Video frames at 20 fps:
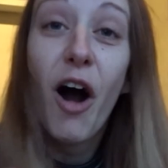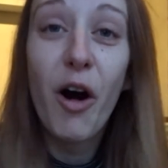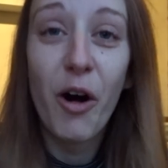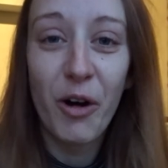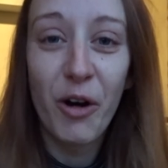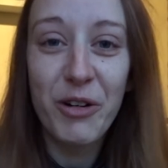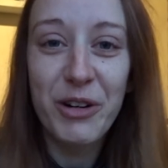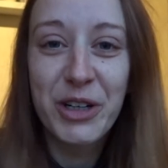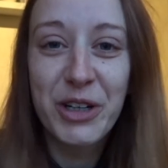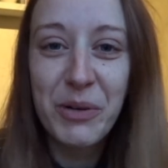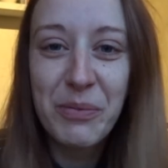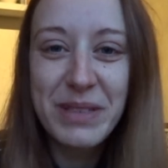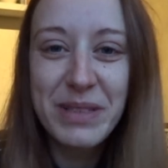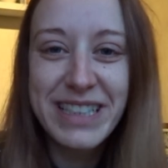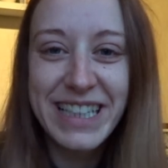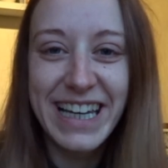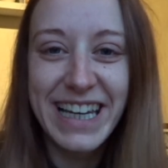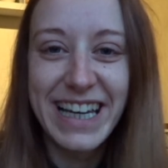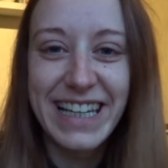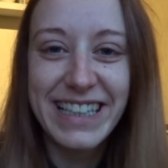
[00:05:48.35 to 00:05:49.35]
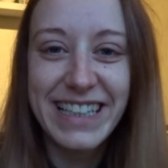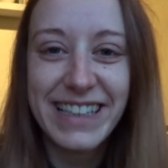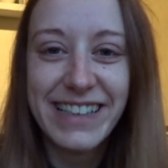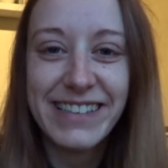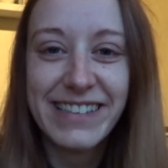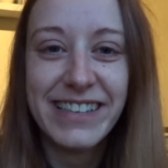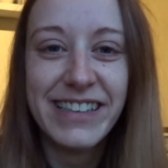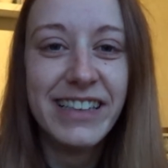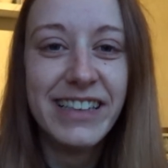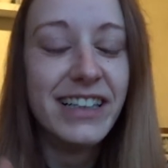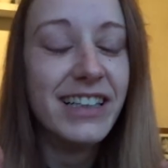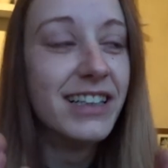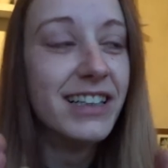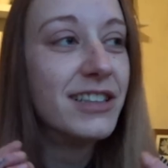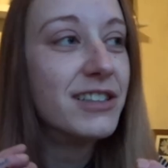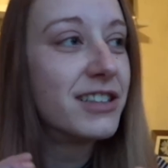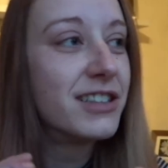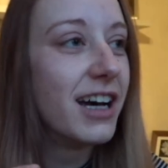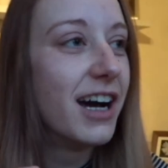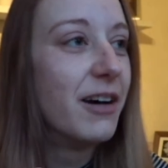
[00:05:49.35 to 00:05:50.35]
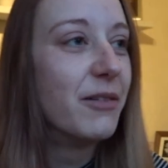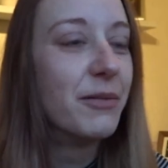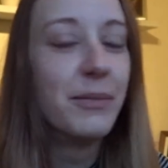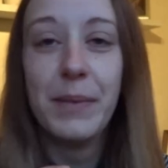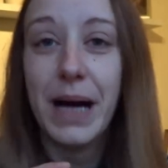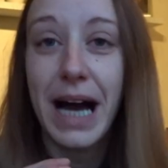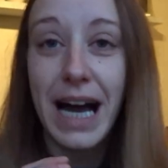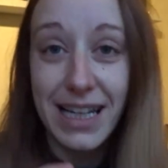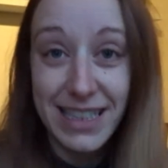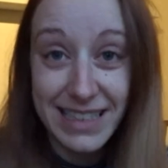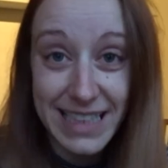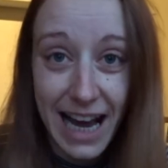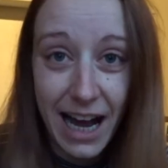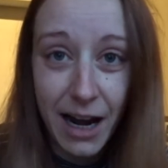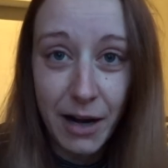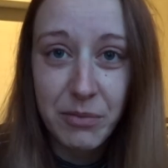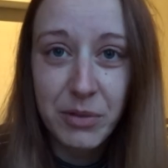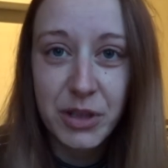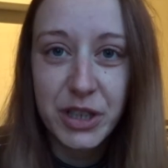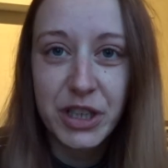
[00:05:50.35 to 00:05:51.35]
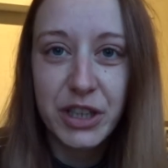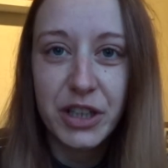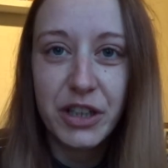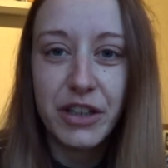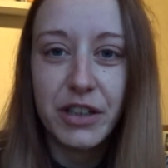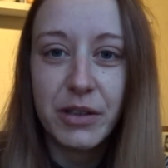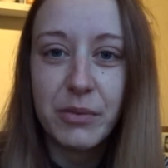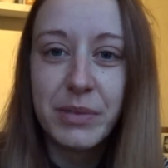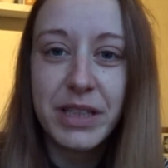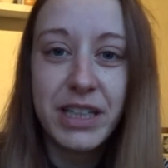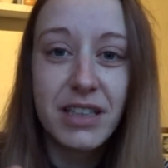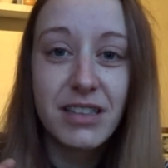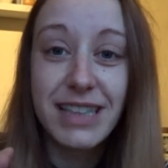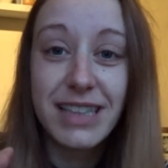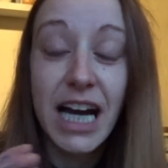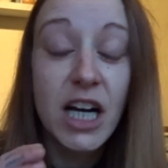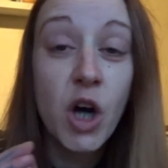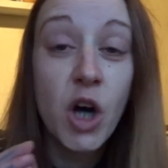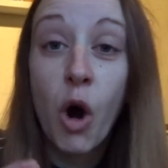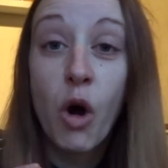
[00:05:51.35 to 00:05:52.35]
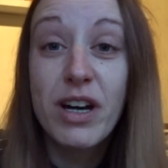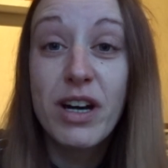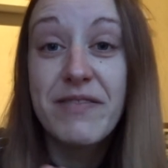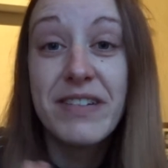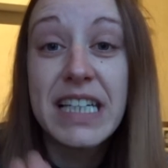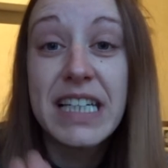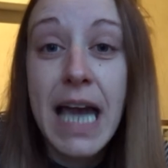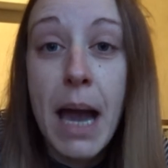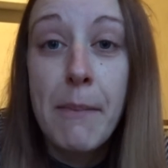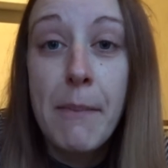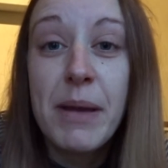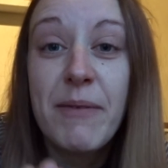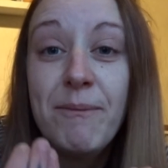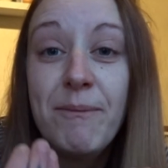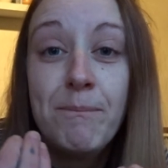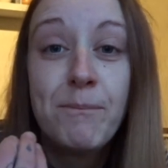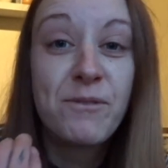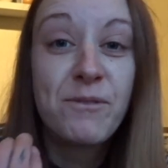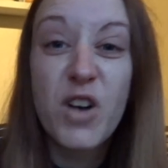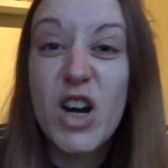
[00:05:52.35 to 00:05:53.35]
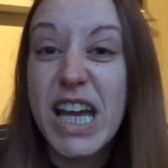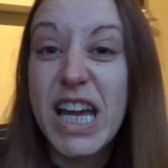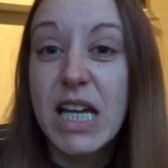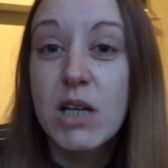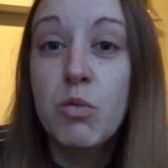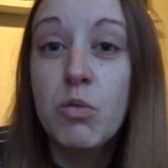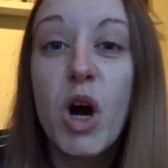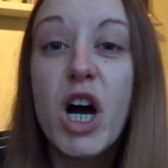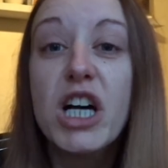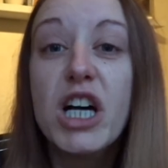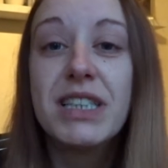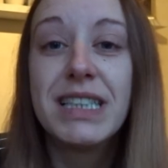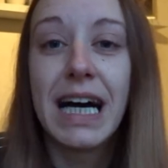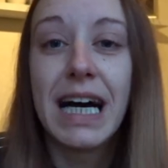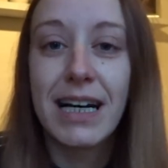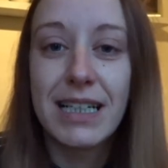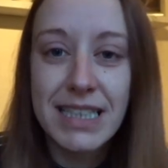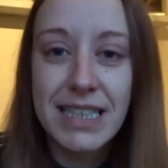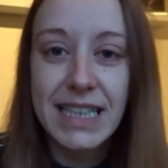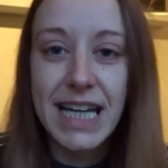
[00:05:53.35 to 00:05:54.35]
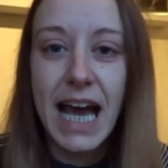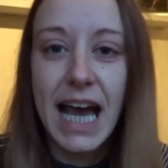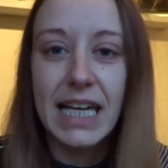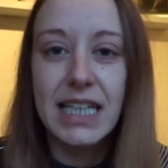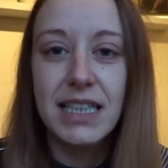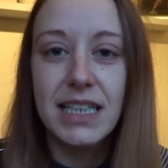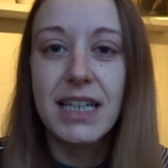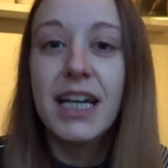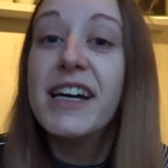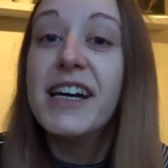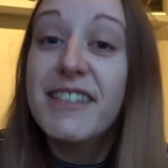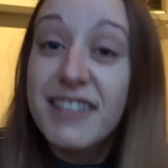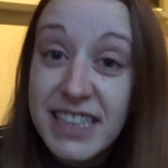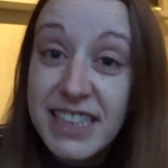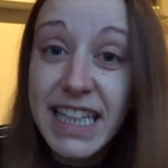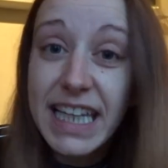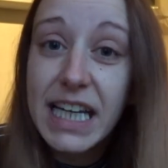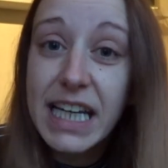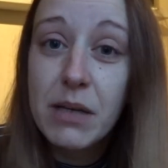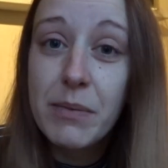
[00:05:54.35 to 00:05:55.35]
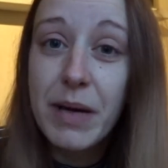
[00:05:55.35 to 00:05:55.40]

or a cup of tea. So now I'm going to go because I can't even get my frigging words out today. See you in a